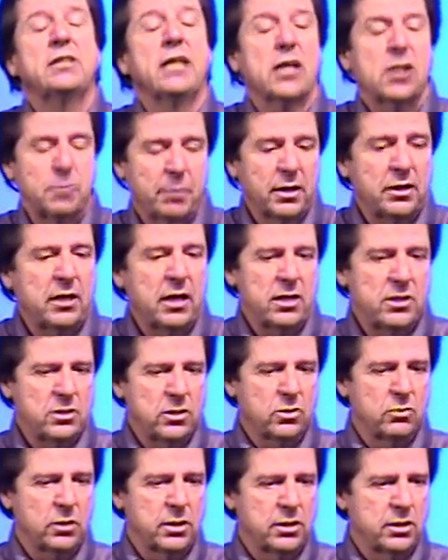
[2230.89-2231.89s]
expectation,
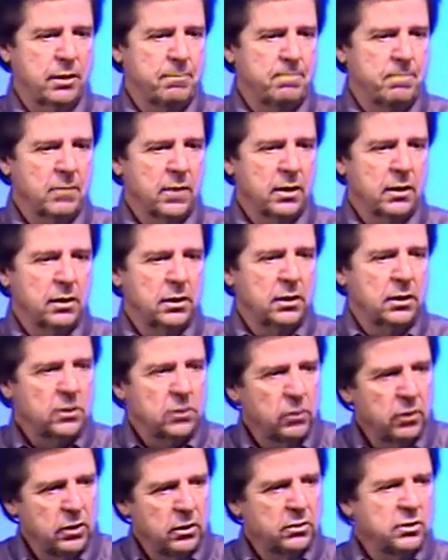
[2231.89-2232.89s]
is what he said.
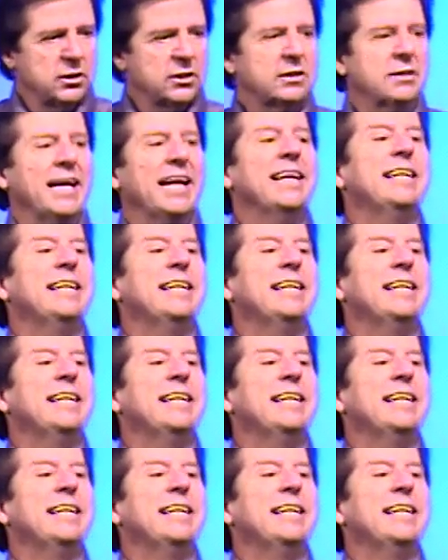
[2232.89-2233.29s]
So there's this